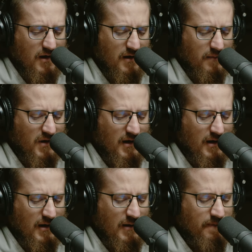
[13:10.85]
And
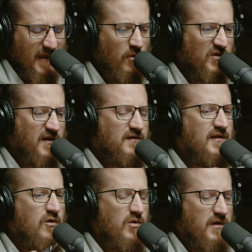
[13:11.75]
what's at
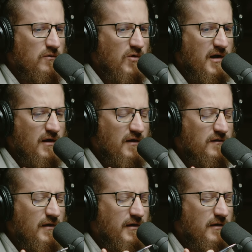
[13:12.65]
stake with it, right,
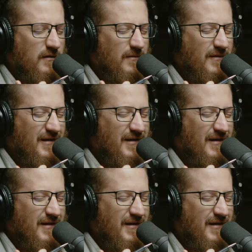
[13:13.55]
is like,